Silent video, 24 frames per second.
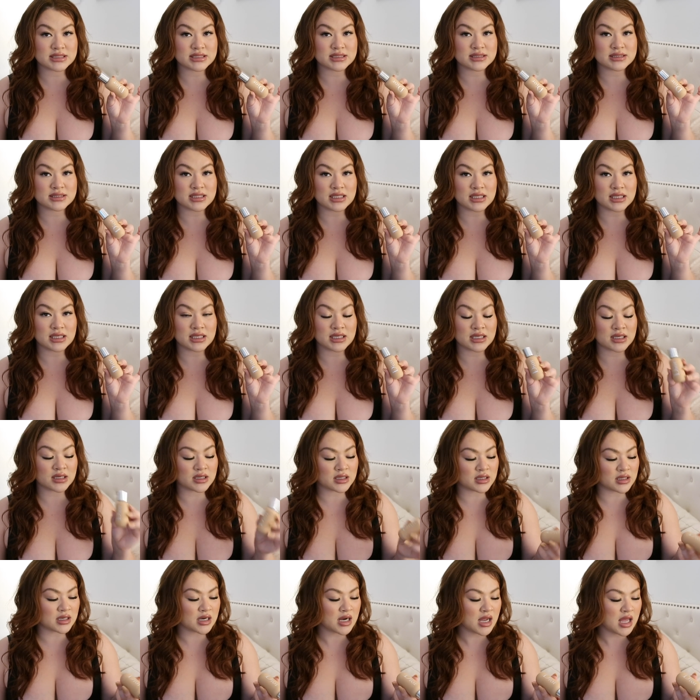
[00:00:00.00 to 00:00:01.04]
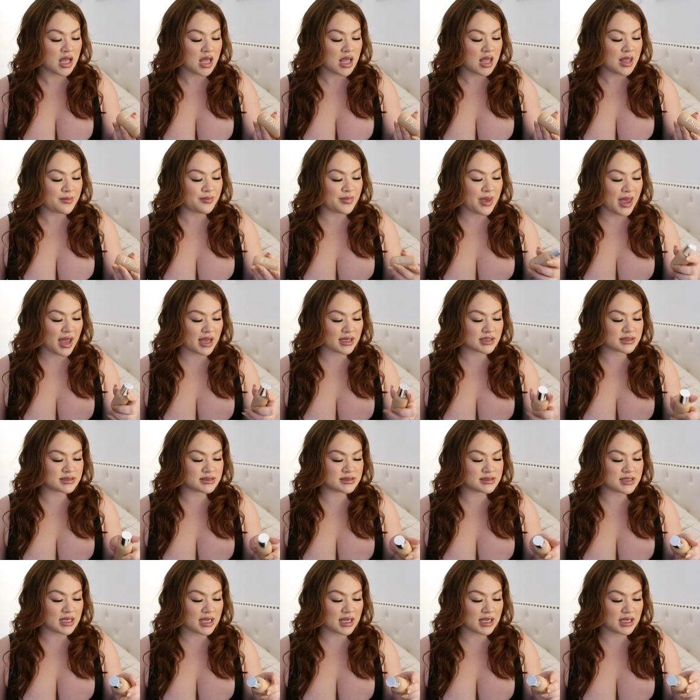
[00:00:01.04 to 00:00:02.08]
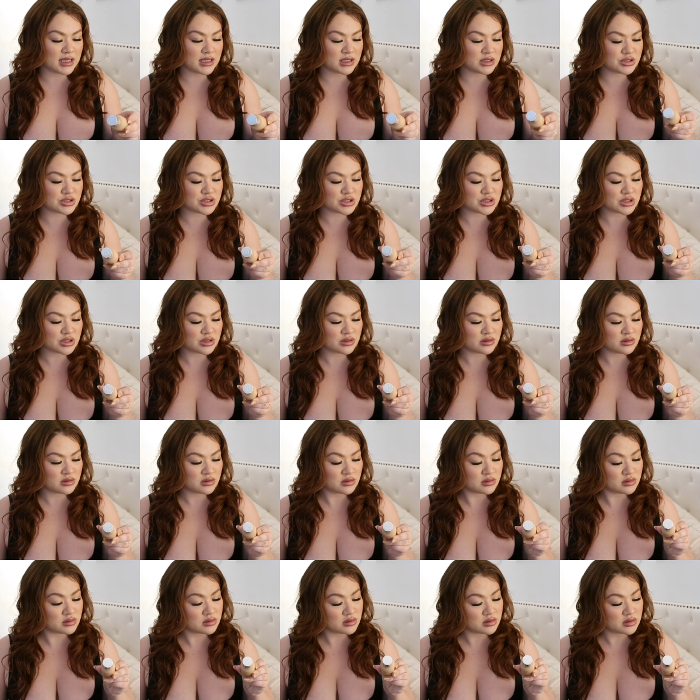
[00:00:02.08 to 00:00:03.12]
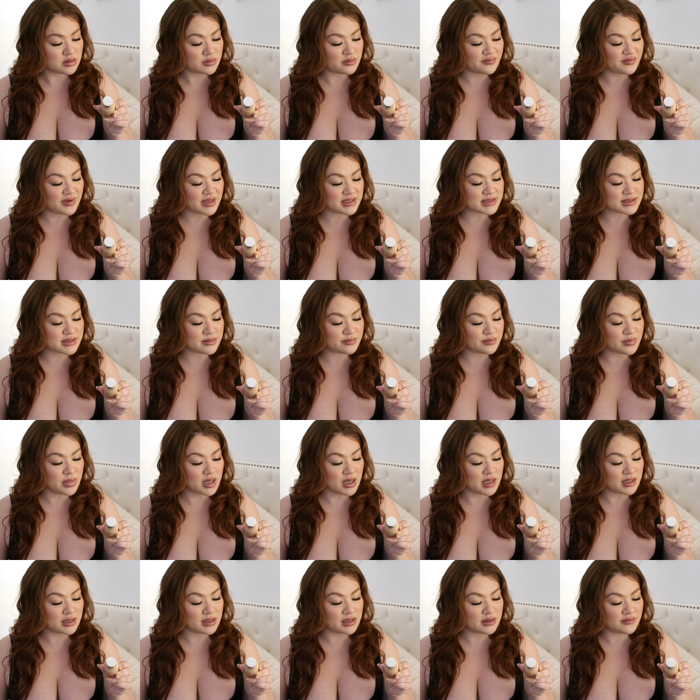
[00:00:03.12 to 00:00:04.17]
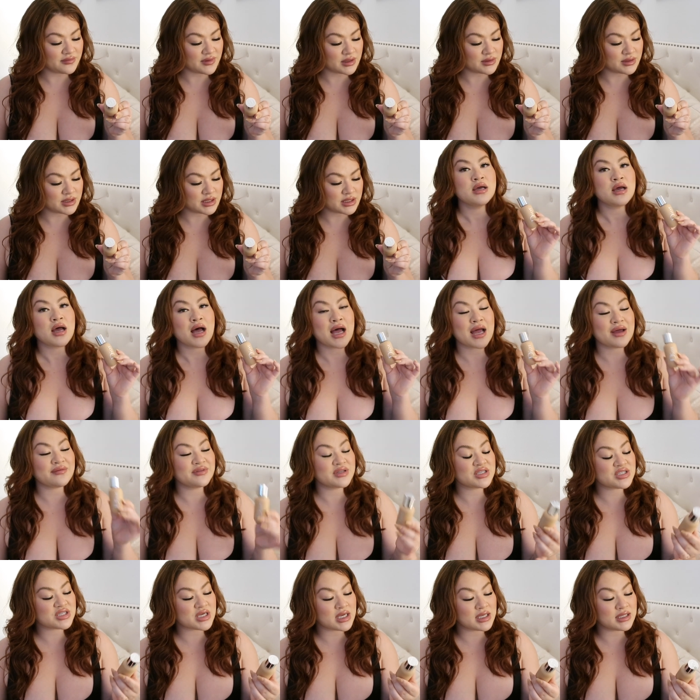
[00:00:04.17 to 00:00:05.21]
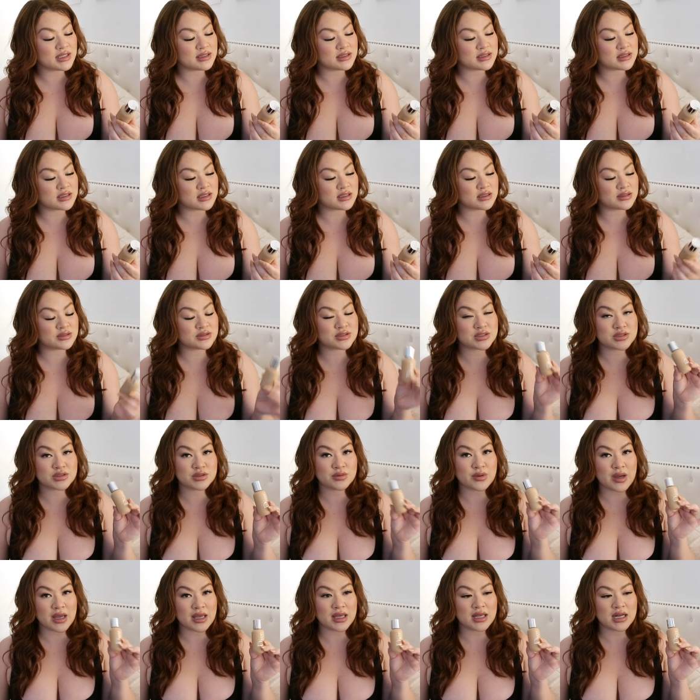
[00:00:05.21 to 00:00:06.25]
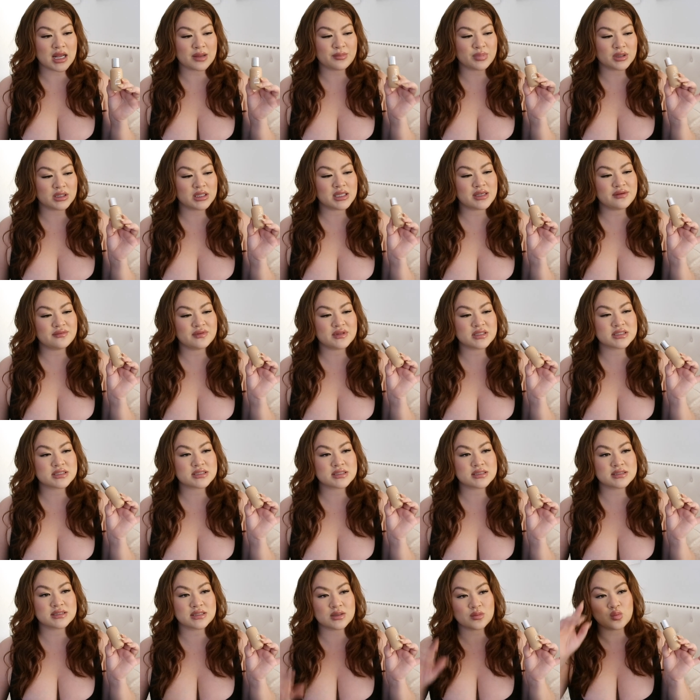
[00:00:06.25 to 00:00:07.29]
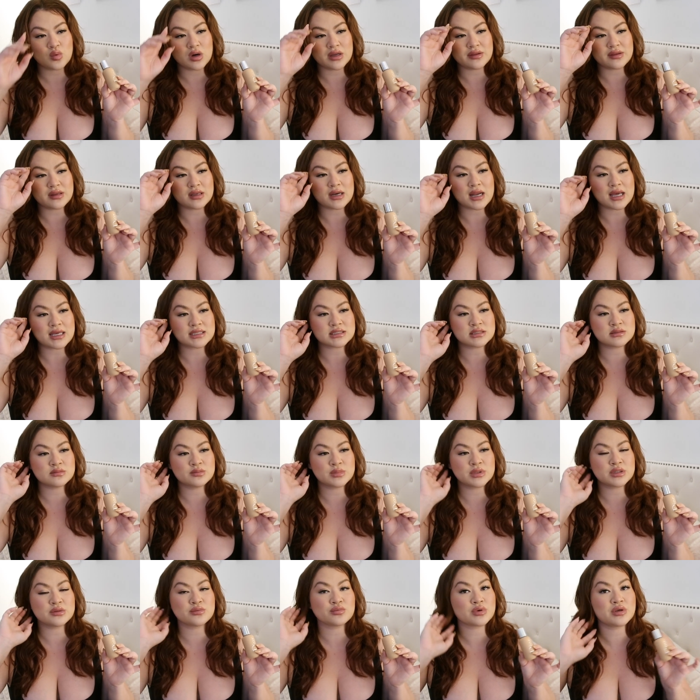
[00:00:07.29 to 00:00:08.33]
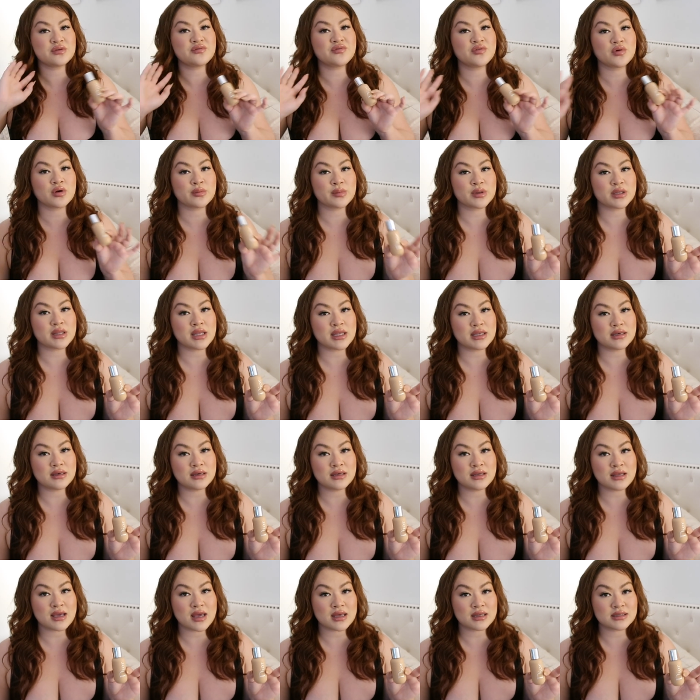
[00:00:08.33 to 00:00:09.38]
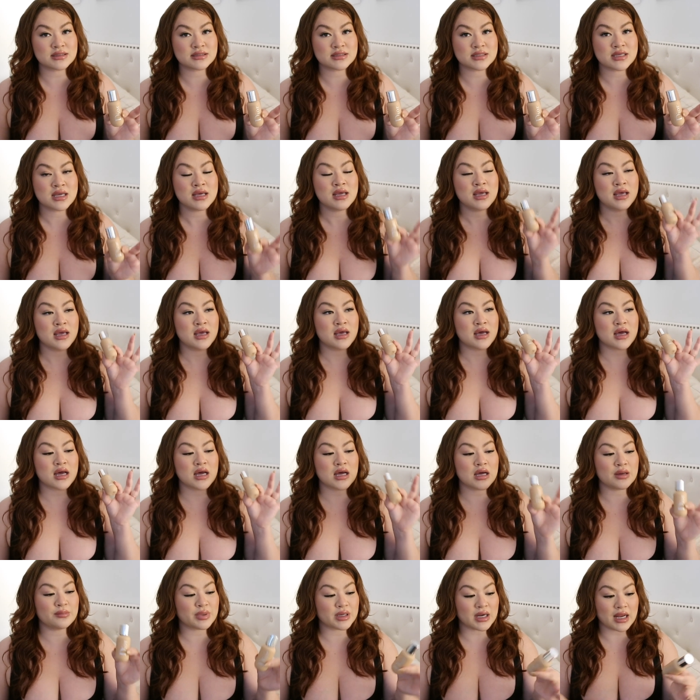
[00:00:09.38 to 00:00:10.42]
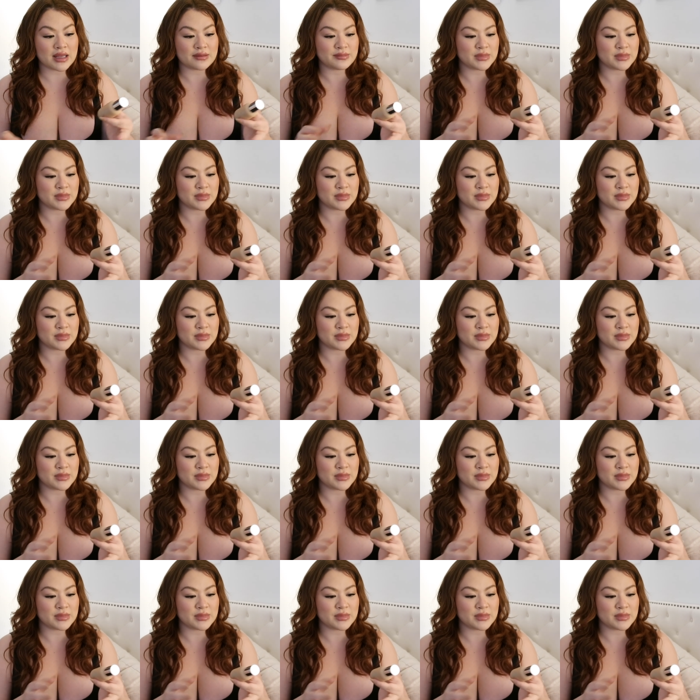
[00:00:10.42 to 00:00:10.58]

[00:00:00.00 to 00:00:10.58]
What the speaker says: is their Backstage Face and Body foundation. I have the shade in the 2N. I believe this is the one that hasn't been reformulated yet, but I